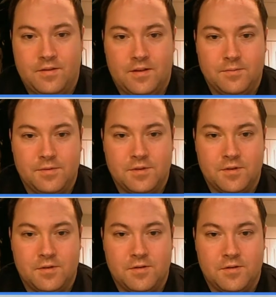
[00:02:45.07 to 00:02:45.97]
I'm
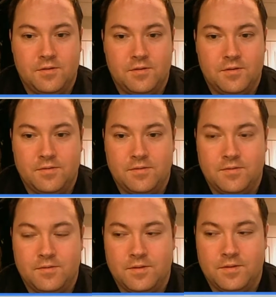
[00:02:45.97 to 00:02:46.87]
so
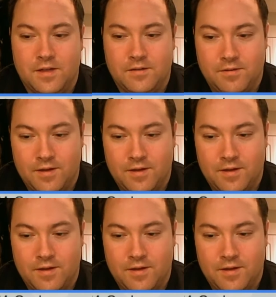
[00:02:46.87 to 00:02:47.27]
angry